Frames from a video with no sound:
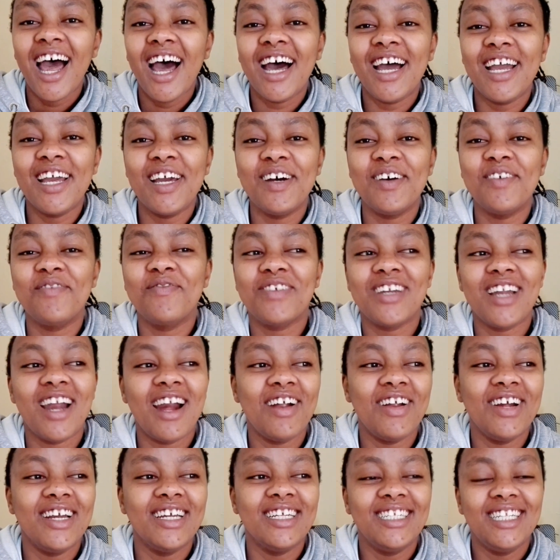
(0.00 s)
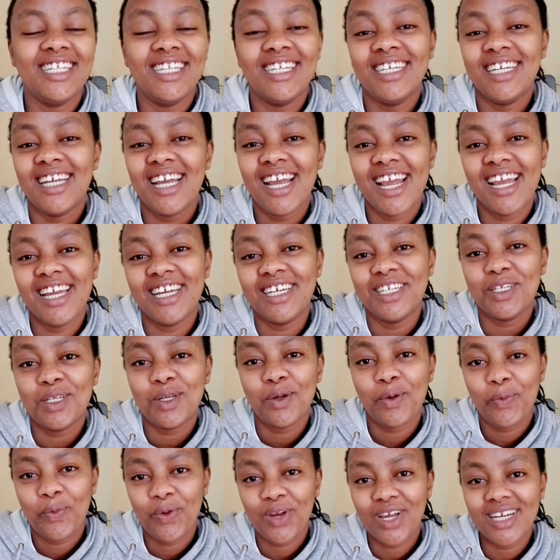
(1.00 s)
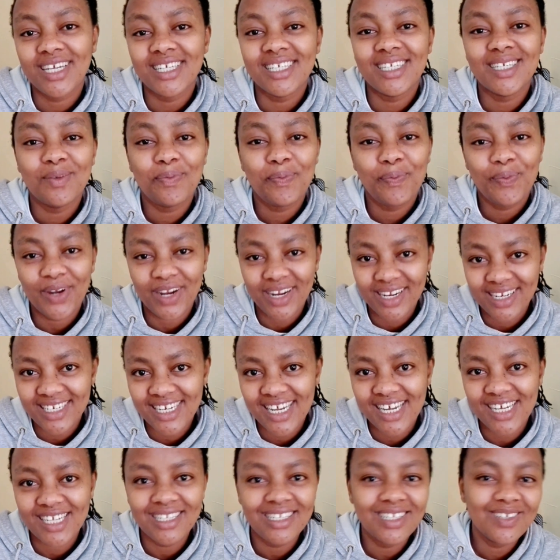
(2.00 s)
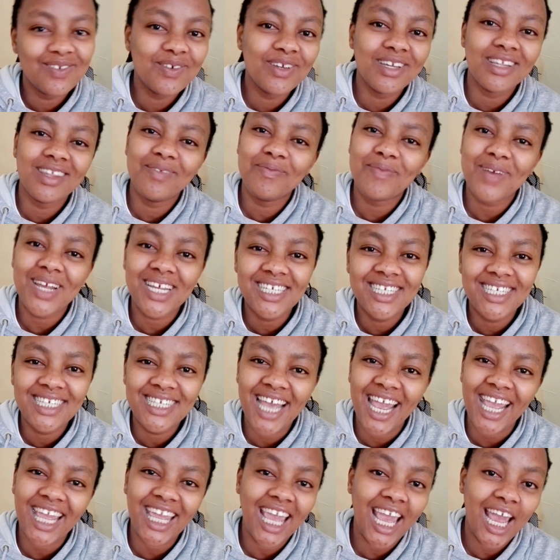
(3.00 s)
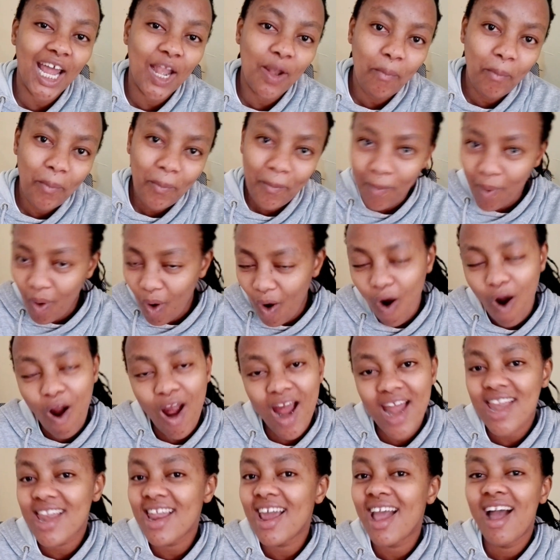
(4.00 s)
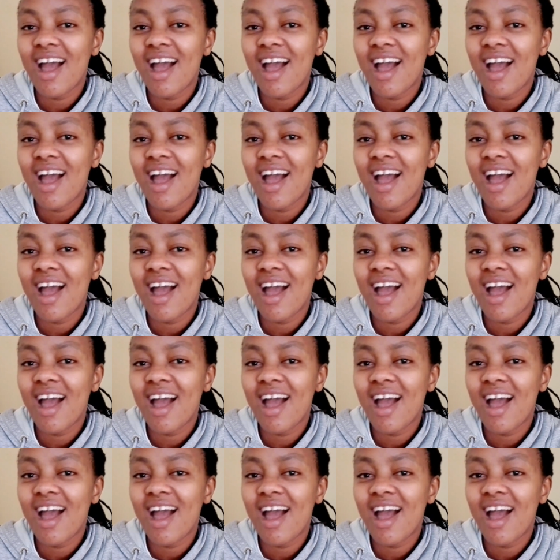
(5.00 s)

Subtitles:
I am currently 8 weeks pregnant with my second born.